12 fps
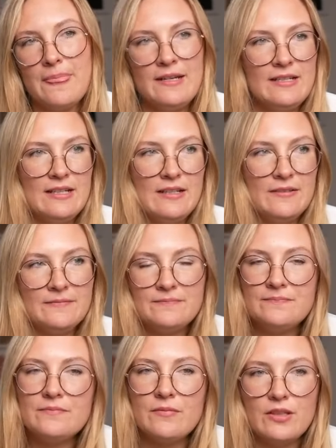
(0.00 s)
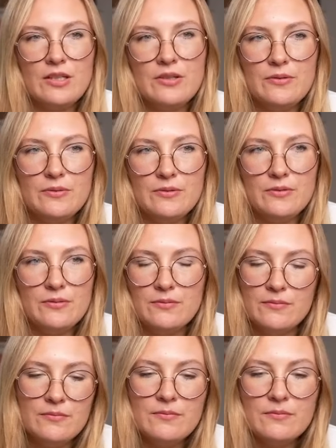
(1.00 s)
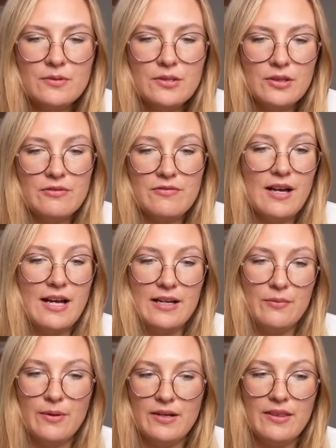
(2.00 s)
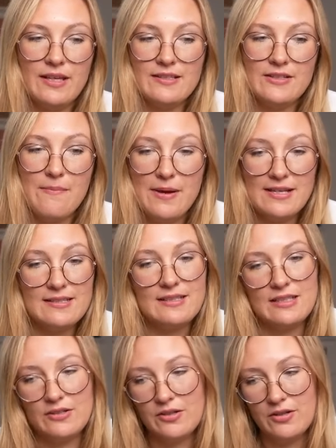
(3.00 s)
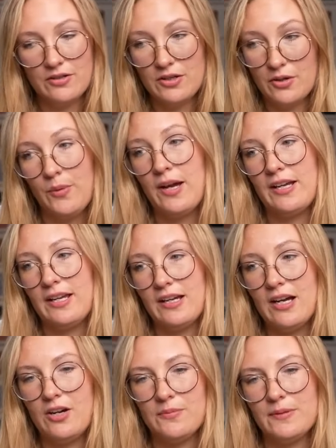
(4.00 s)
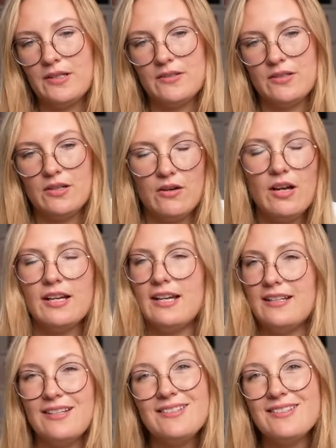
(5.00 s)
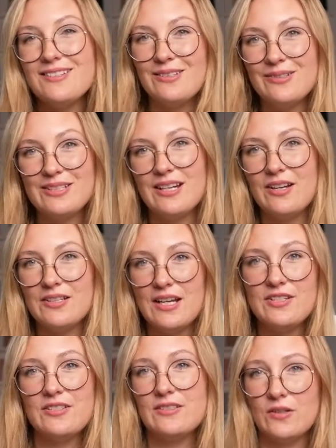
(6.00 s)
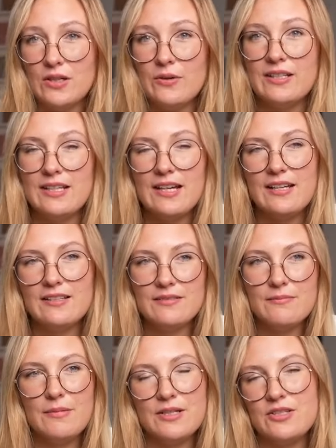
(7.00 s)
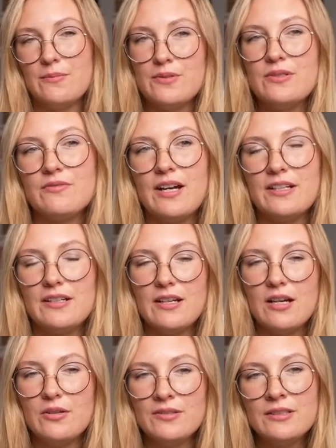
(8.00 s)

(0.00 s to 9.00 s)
And then you you're fine when things are messy or not working out because you know, okay, there's a solution out there. I just don't know it yet. My job is to find it now.